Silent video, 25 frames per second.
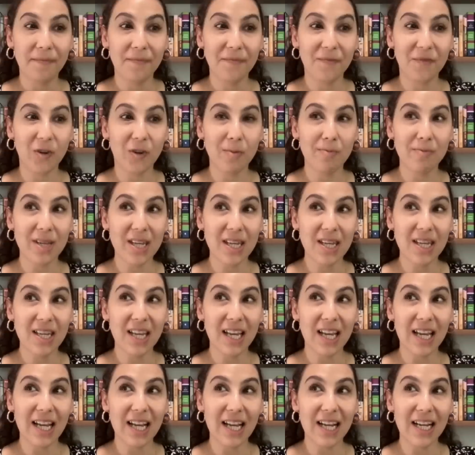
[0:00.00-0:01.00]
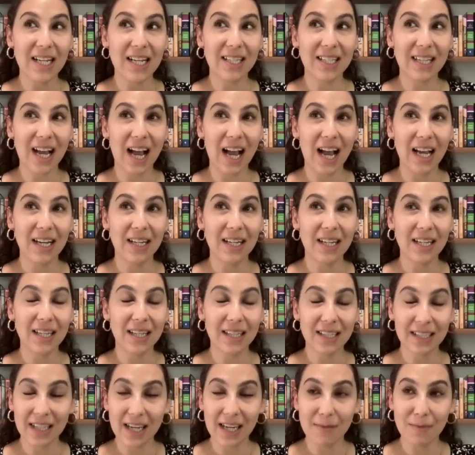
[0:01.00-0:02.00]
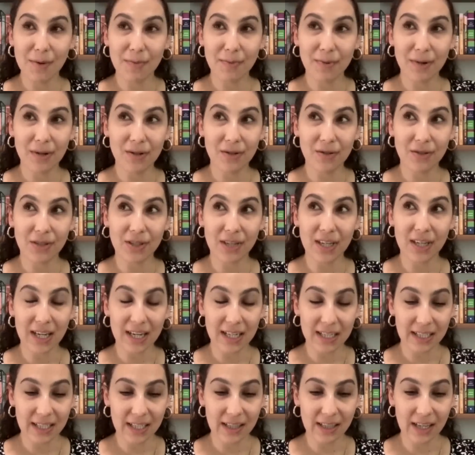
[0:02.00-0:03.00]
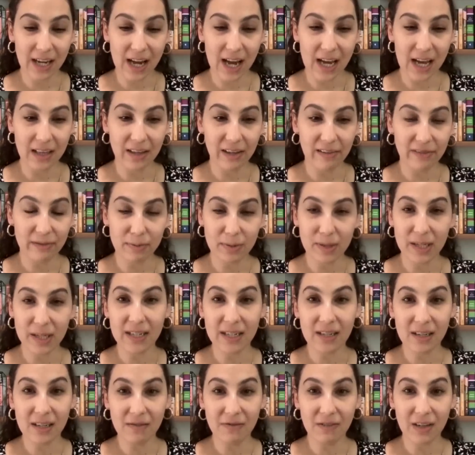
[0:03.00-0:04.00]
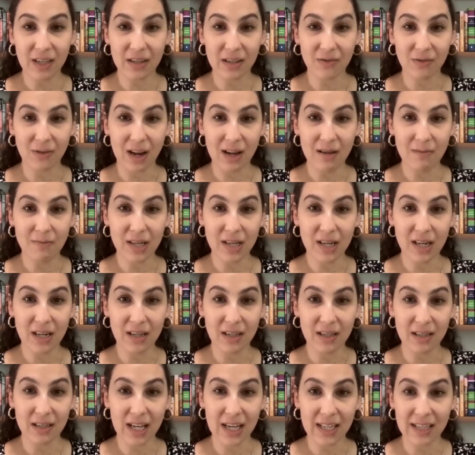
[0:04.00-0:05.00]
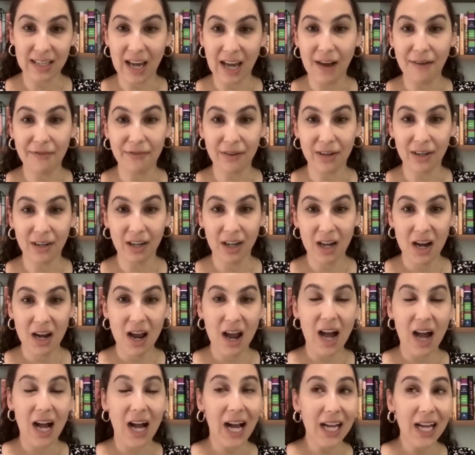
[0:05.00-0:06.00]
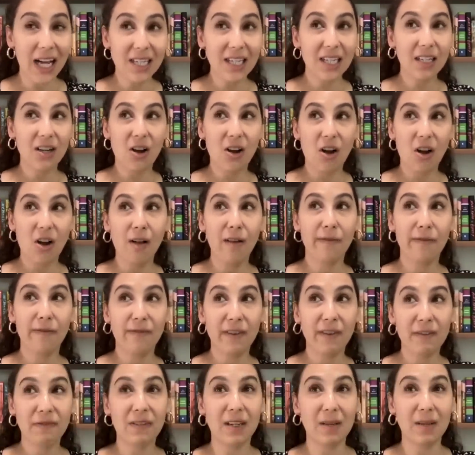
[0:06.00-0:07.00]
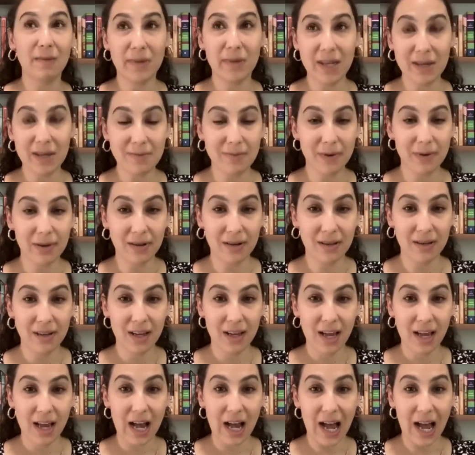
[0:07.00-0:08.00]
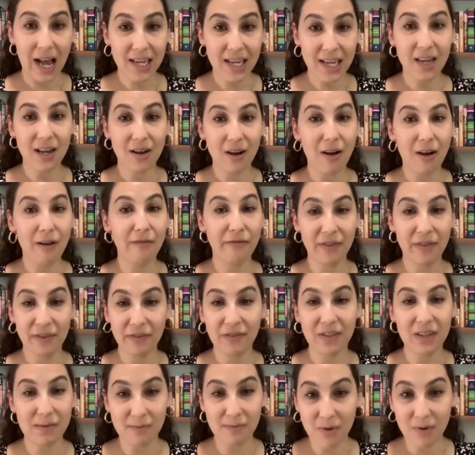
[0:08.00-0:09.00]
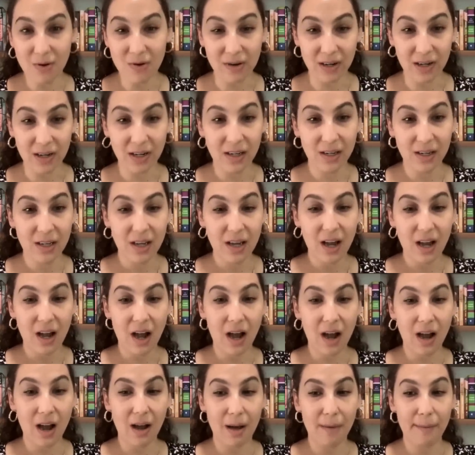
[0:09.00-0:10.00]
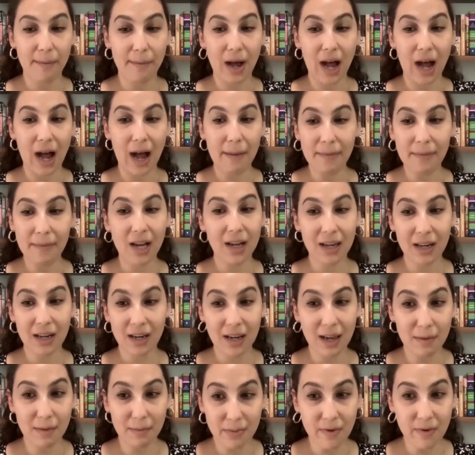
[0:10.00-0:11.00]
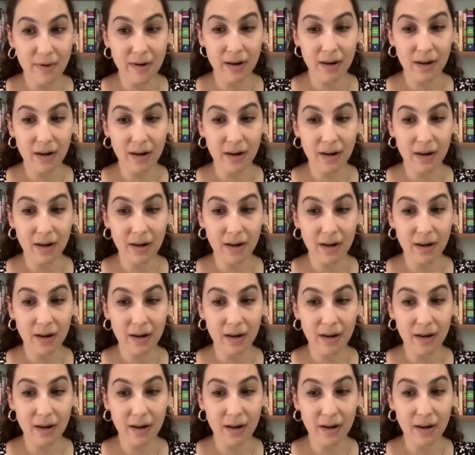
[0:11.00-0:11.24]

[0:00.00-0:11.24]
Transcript: for me, it's kind of like the same approach. Like I said, like I loved playing defense, right? Because that's effort. I can call fifty people. I can call fifty more. Um, I'm not going to get bored.